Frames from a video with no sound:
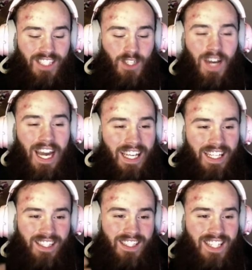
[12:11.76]
you
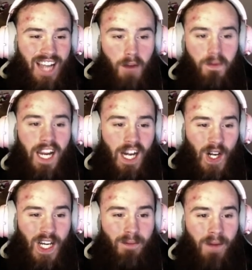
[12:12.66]
gotta stop
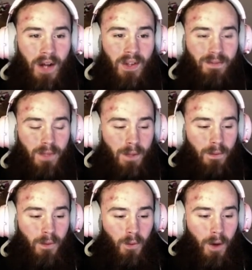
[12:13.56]
caring about
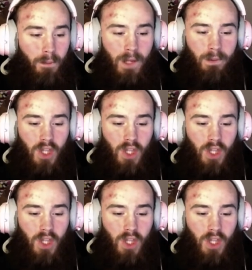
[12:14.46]
what people